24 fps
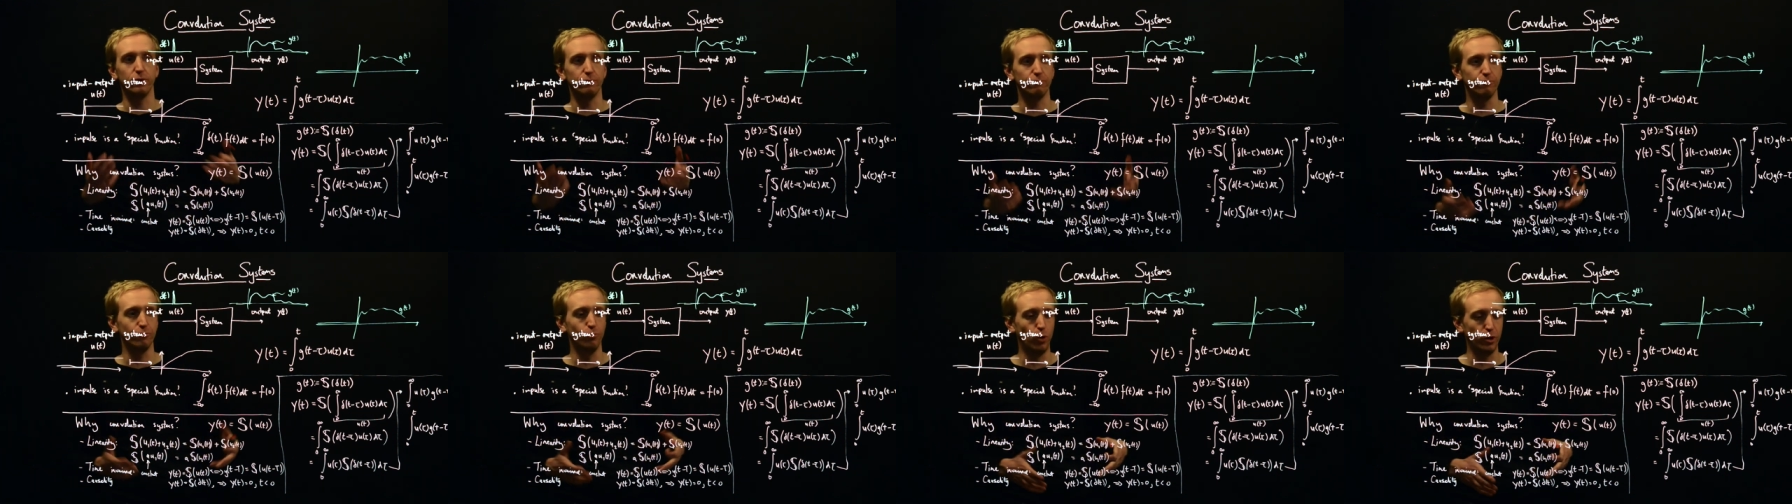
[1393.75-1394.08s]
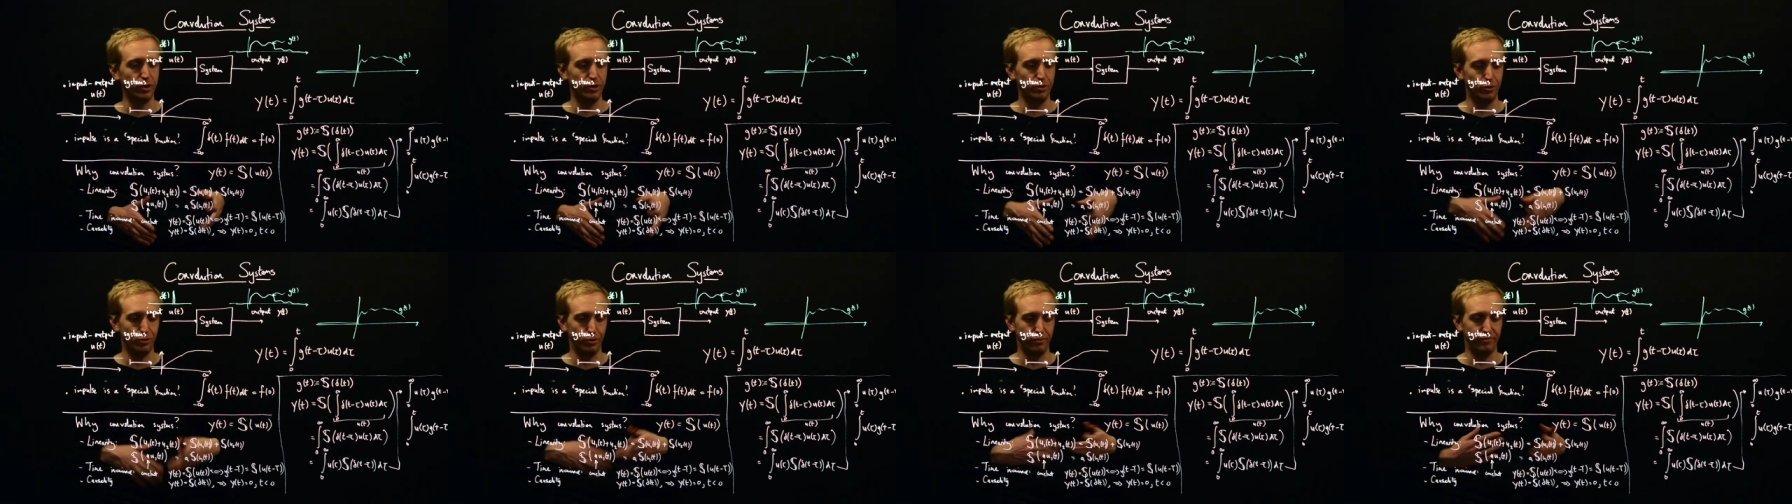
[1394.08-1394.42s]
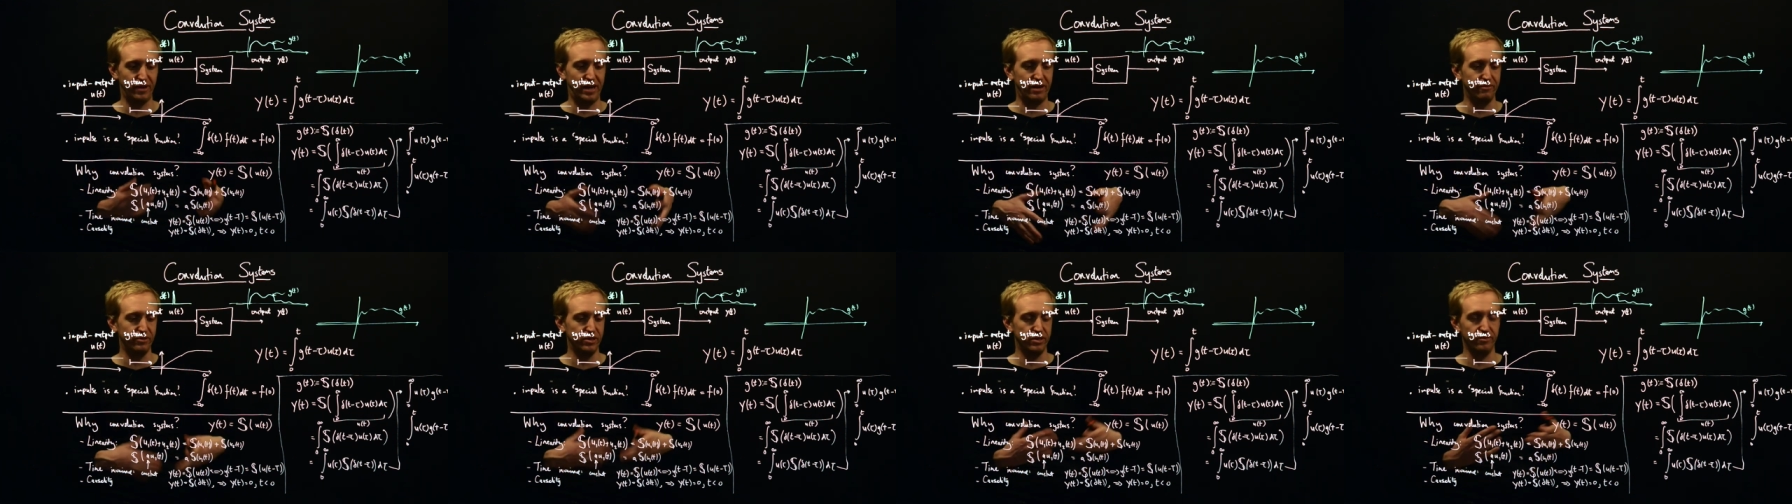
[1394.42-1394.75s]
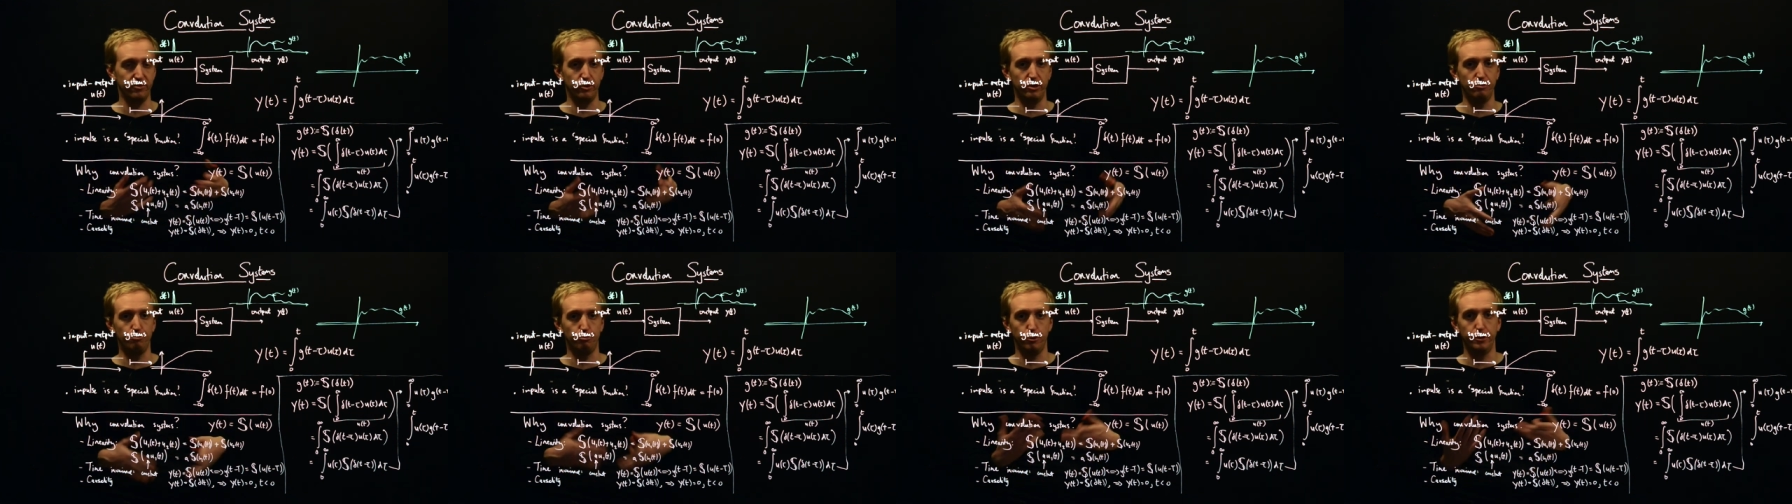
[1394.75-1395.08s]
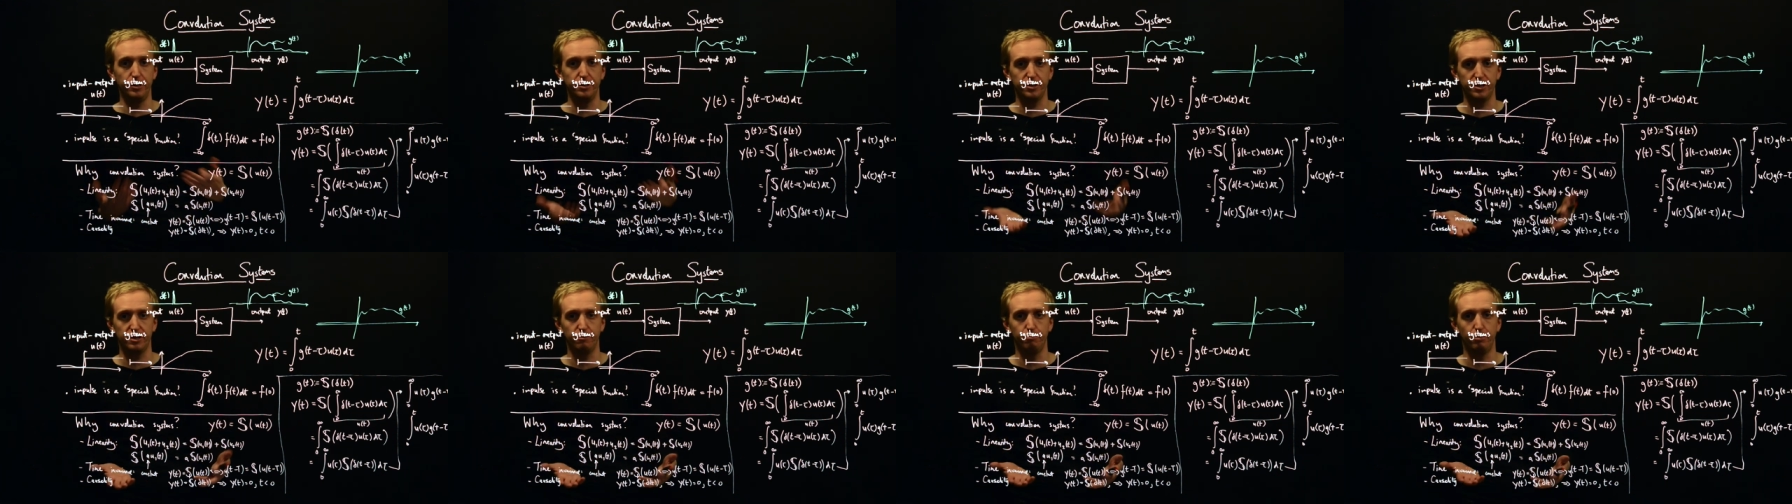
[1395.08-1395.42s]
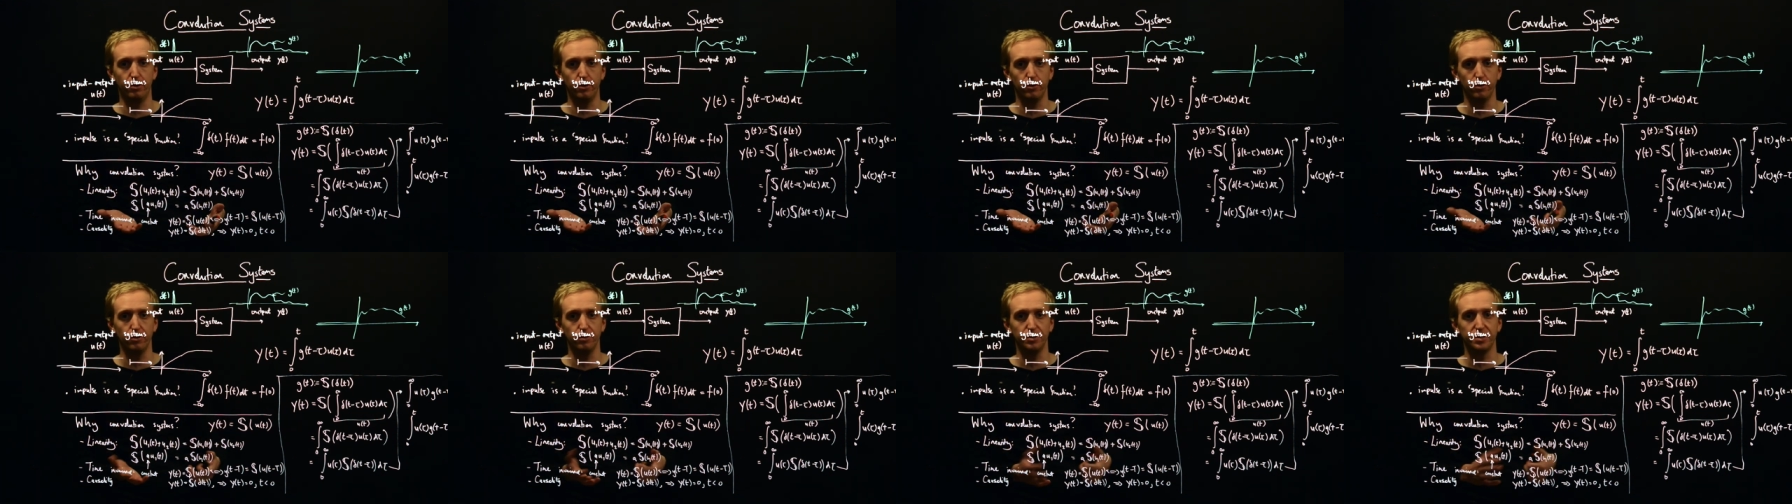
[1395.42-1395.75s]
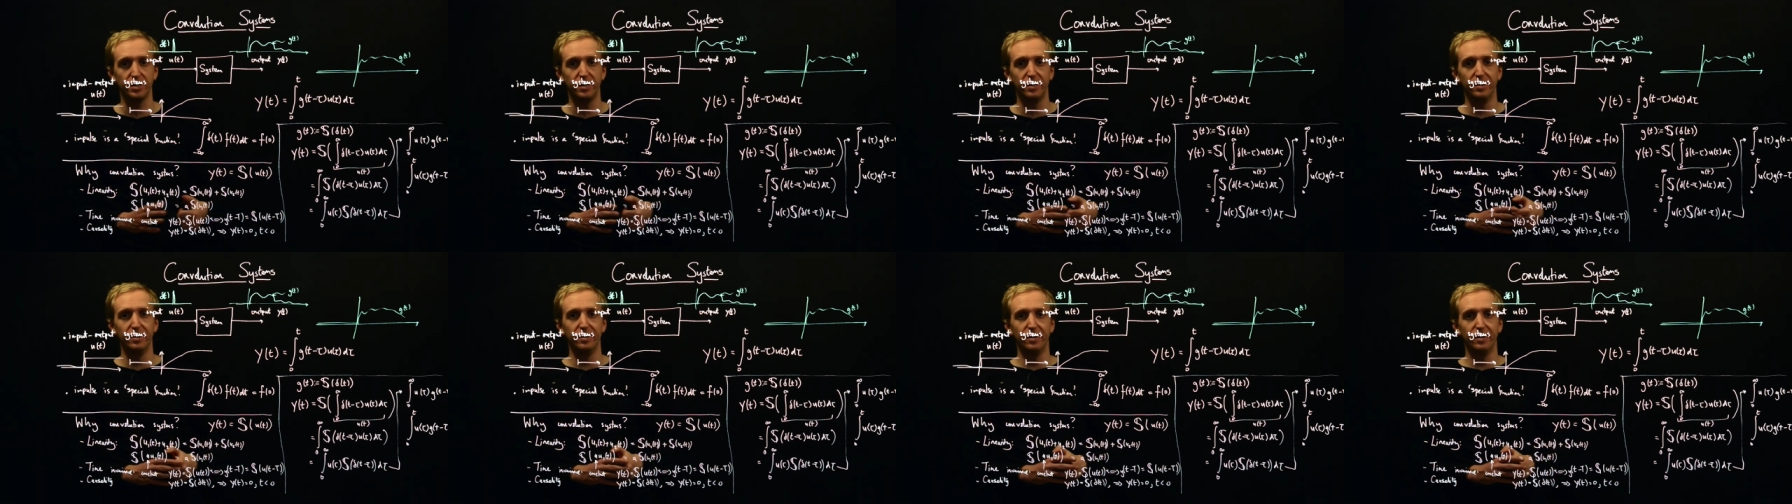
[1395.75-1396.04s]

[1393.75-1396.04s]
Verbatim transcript: And what you sort of have is a very principled